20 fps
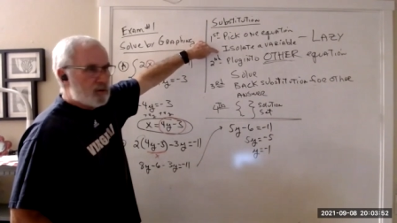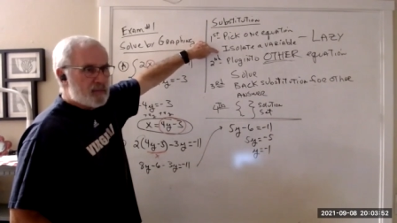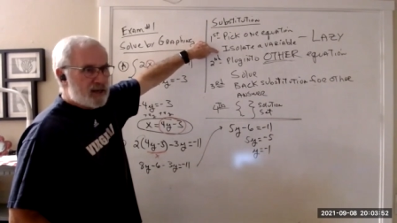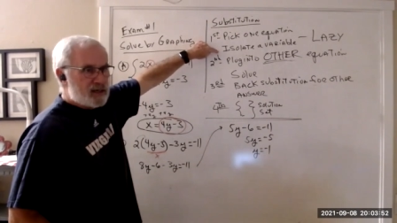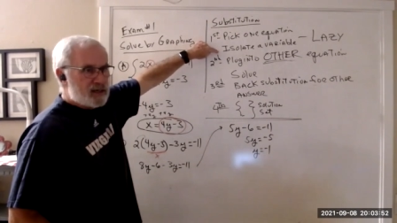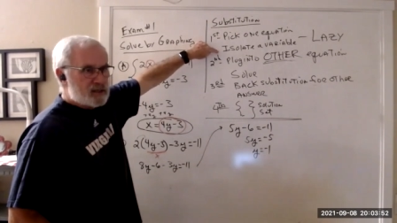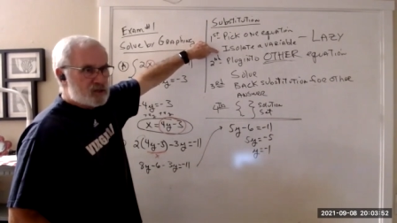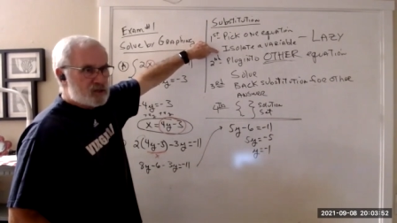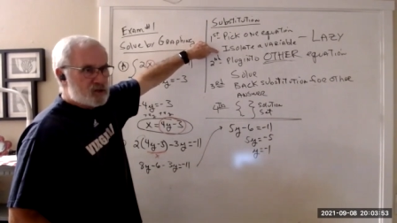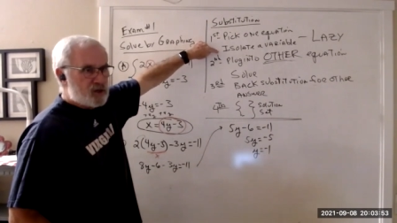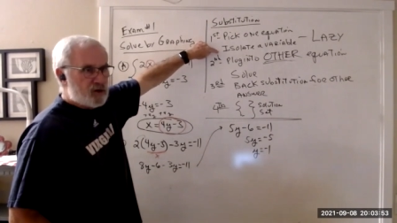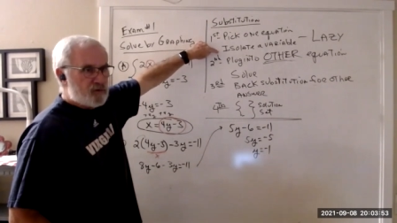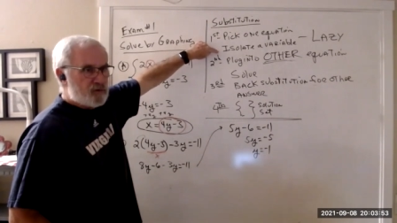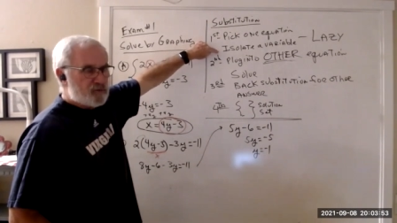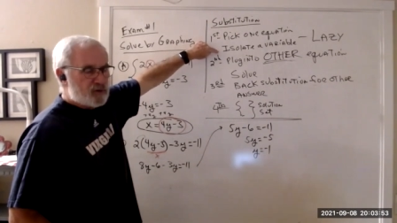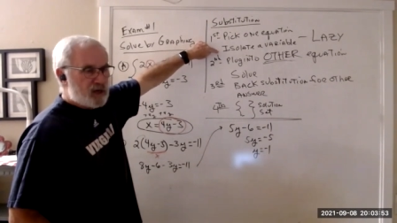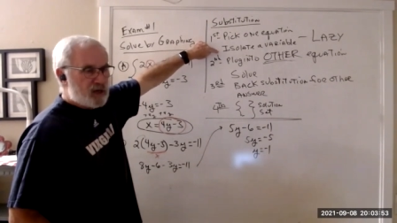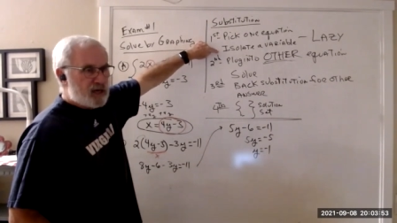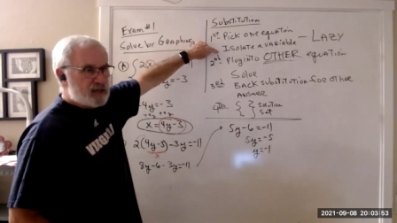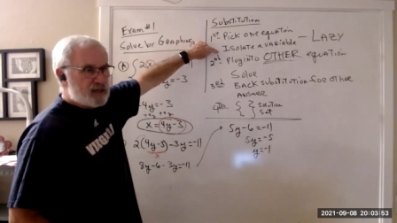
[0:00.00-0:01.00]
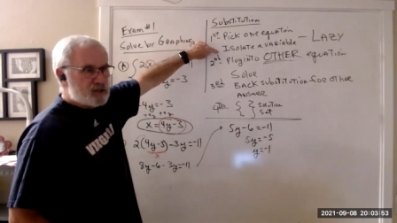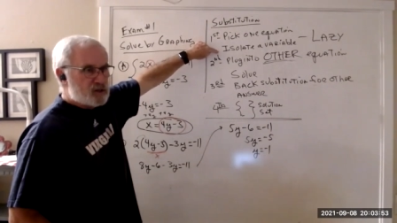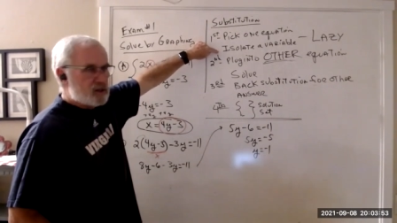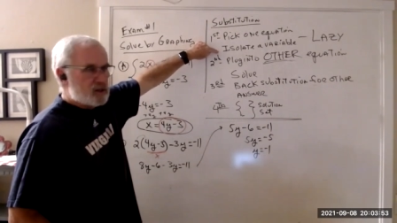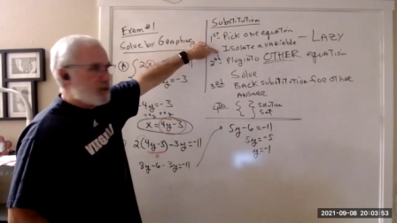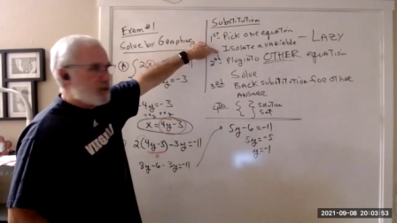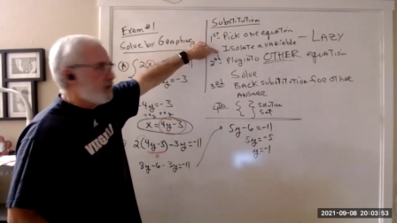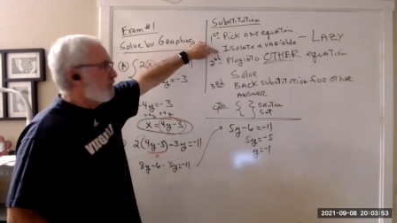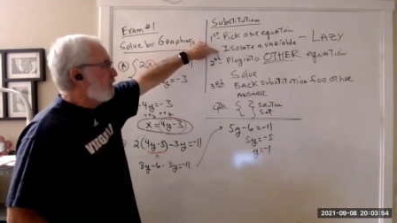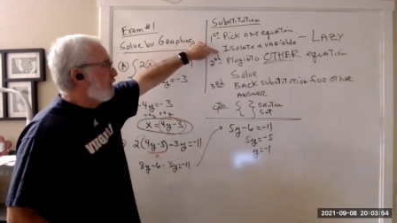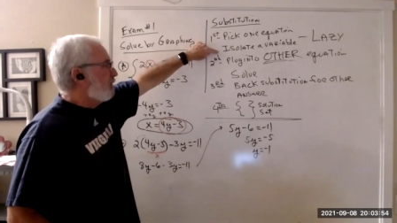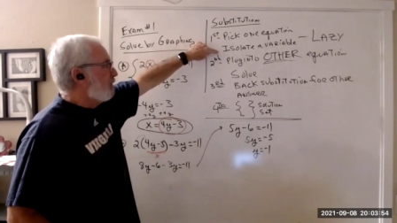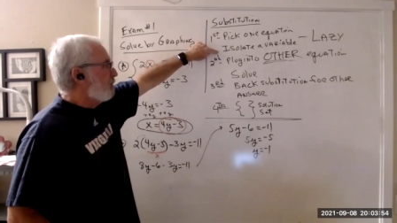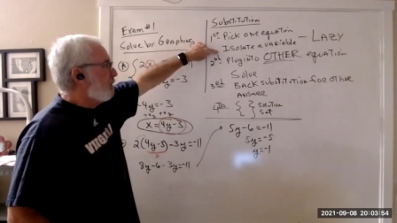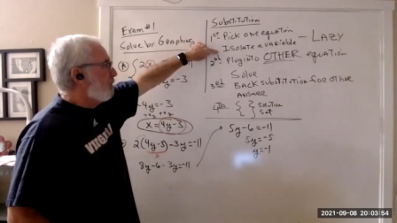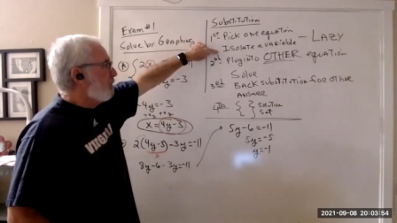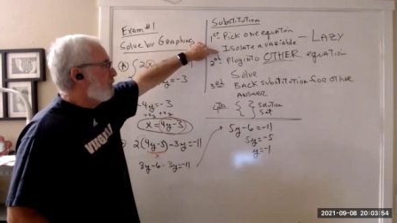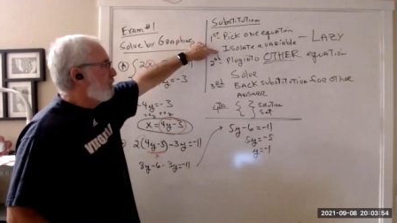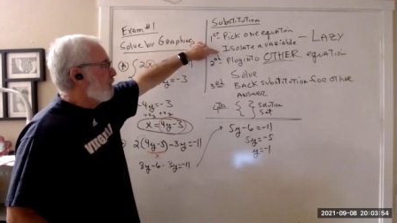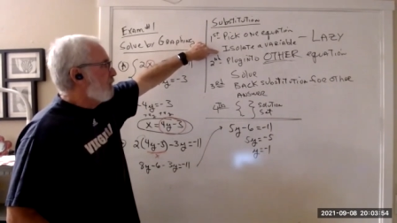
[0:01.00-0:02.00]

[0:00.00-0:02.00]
by itself, to isolate a variable.